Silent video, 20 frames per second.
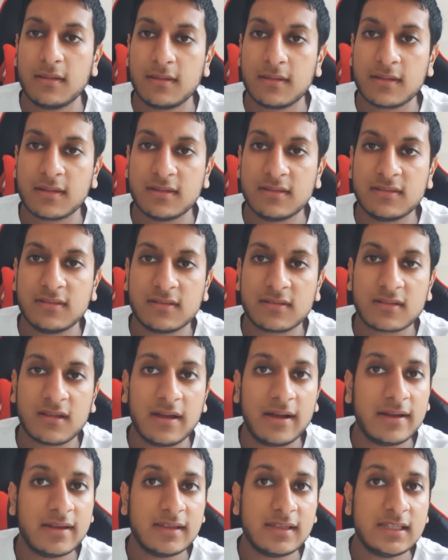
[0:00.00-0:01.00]
Because this
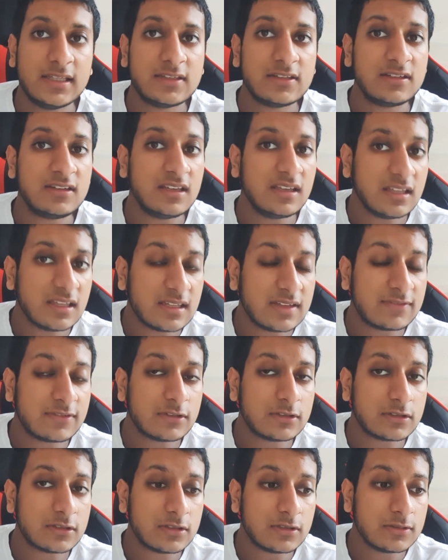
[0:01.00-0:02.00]
guy is an
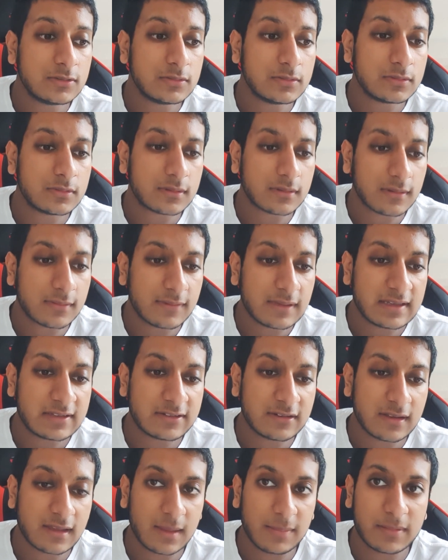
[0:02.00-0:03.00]
evil dude.
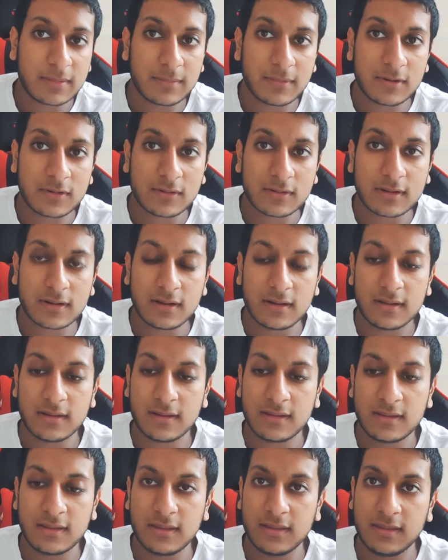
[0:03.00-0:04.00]
Eventually, Captain America,
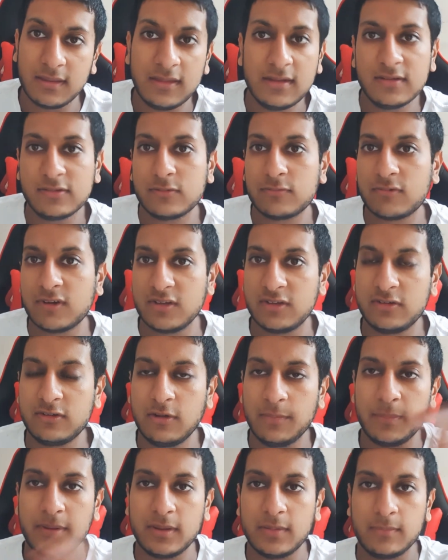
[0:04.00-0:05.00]
he doesn't really
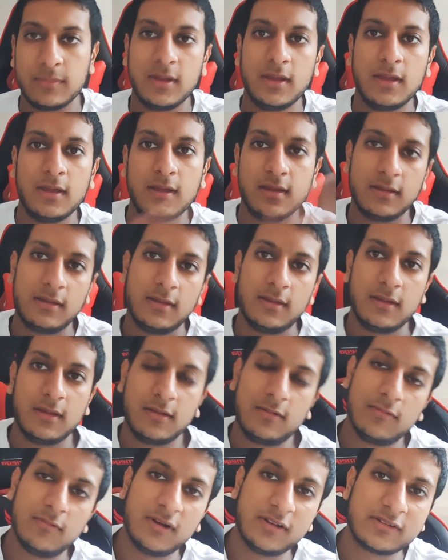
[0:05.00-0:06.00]
stop him.
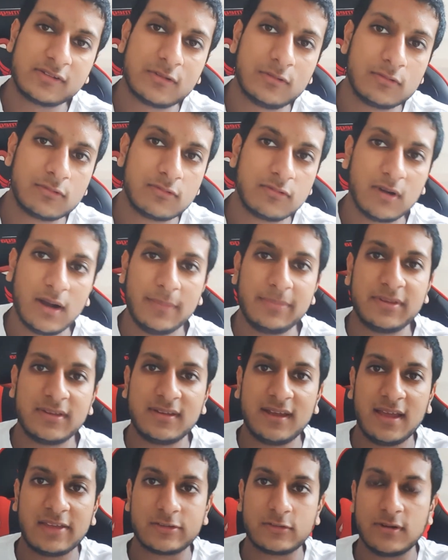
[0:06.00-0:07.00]
Red Skull grabs the
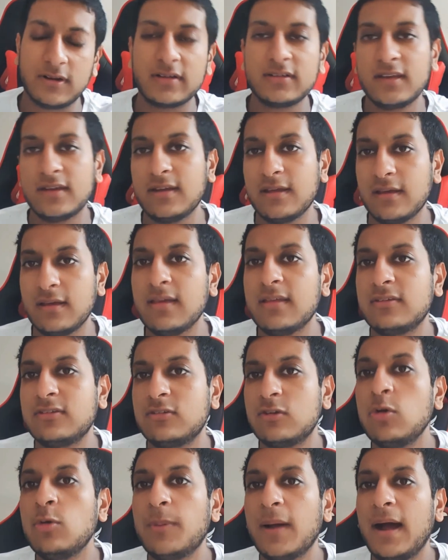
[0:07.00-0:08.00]
Tesseract and it is
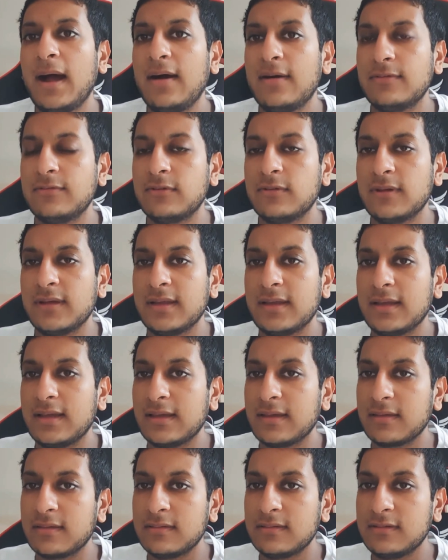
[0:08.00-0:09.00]
too powerful. It
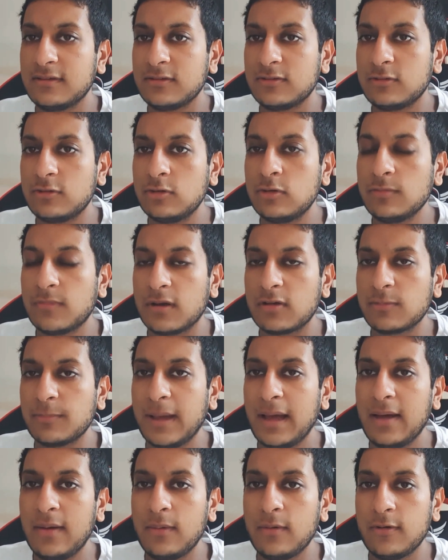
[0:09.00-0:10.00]
like does too much
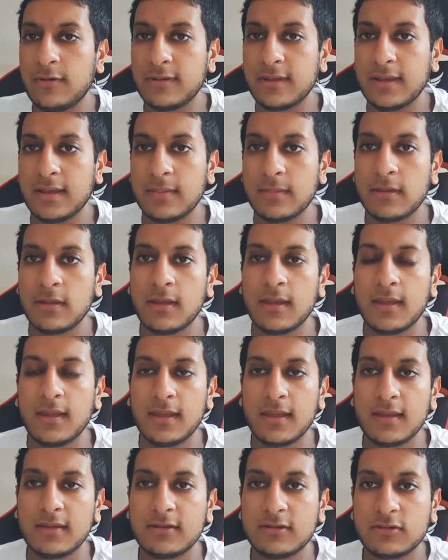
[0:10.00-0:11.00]
power on him.
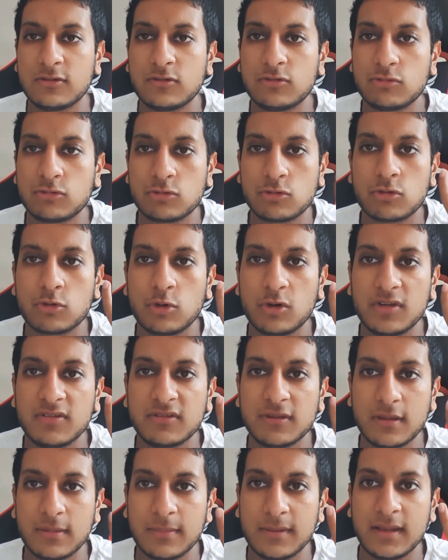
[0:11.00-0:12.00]
It destroys
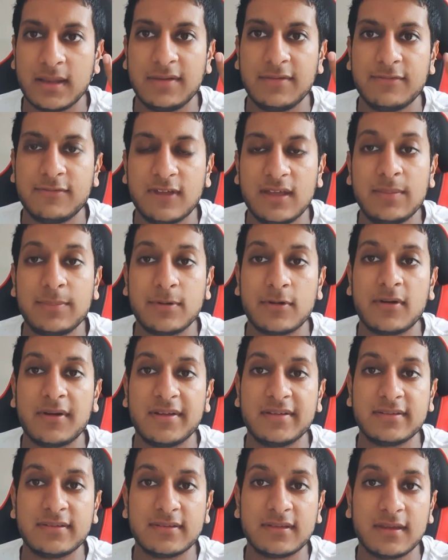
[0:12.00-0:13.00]
him. It like
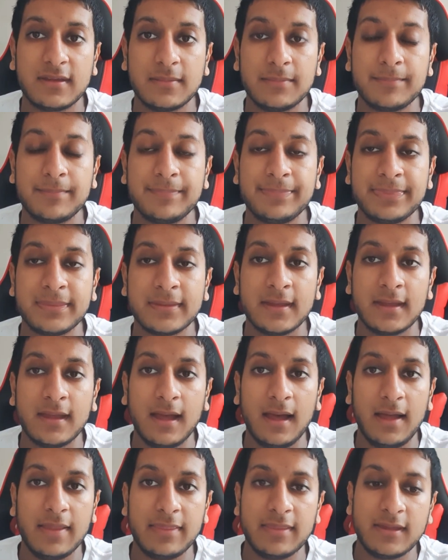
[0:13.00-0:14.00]
vaporizes him,
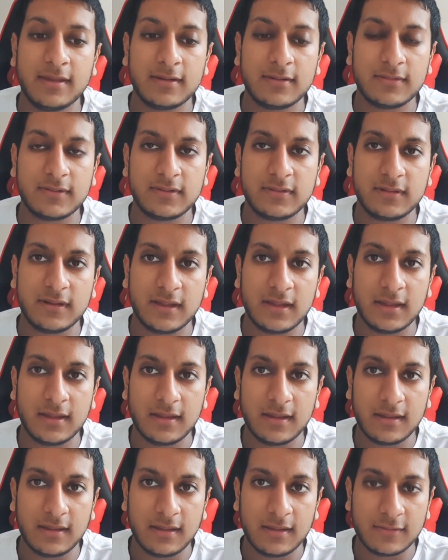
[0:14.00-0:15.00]
and then obviously
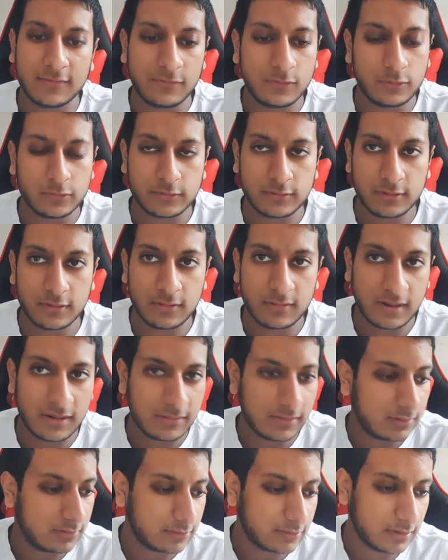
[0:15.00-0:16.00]
it falls to the
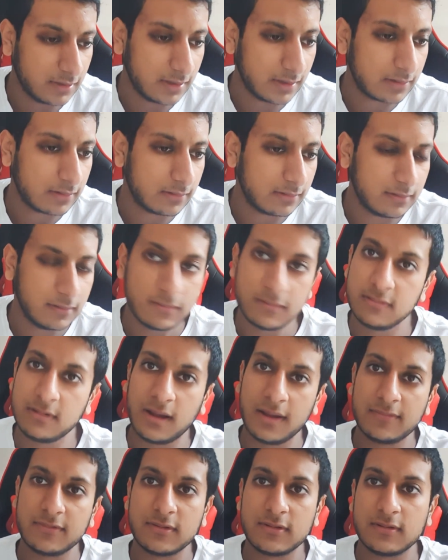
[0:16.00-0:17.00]
ground and just like
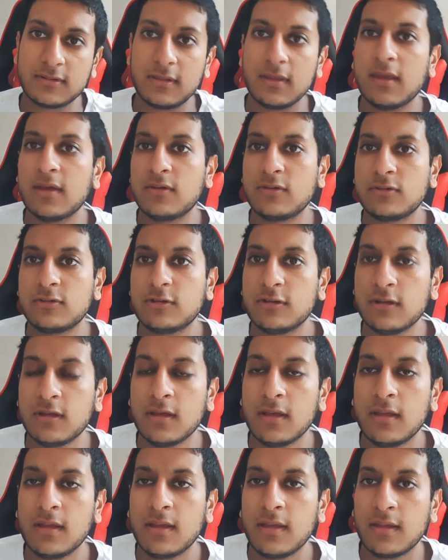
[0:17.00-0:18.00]
dives into the ocean,
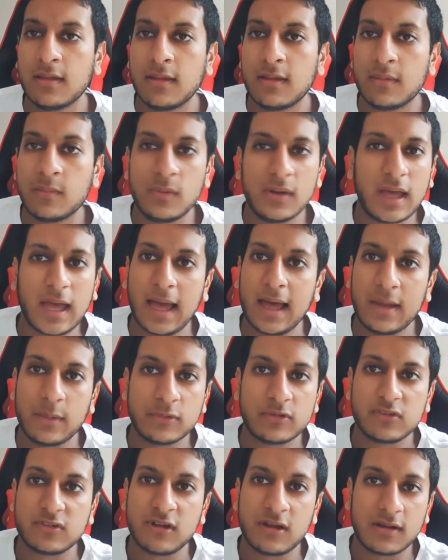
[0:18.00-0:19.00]
where
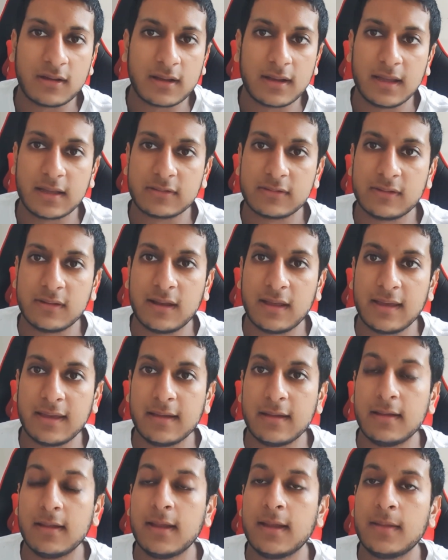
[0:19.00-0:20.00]
Howard Stark collects it
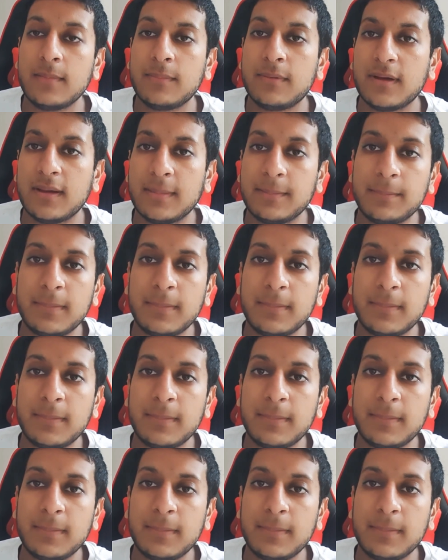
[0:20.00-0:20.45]
later. But